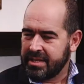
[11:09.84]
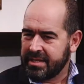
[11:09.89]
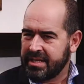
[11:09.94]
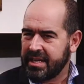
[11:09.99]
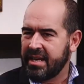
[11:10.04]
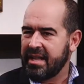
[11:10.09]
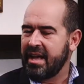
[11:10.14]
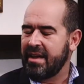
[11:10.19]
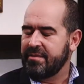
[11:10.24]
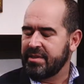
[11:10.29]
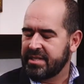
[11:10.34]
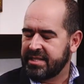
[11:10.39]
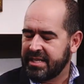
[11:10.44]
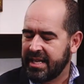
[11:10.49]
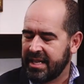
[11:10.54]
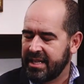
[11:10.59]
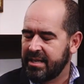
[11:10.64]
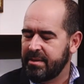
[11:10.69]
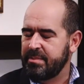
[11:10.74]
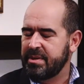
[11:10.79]
is, it's got to have a
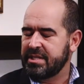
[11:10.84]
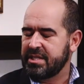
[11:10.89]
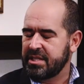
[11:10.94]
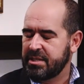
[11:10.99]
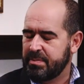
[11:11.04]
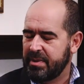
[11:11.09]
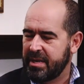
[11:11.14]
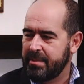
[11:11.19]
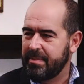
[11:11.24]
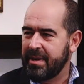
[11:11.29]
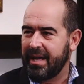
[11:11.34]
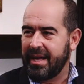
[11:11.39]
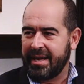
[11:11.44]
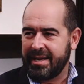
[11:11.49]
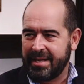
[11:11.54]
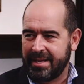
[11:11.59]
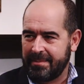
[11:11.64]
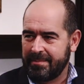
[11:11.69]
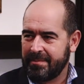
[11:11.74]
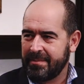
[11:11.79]
solid business plan
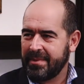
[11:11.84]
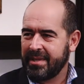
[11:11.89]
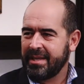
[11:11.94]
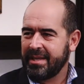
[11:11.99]
behind it.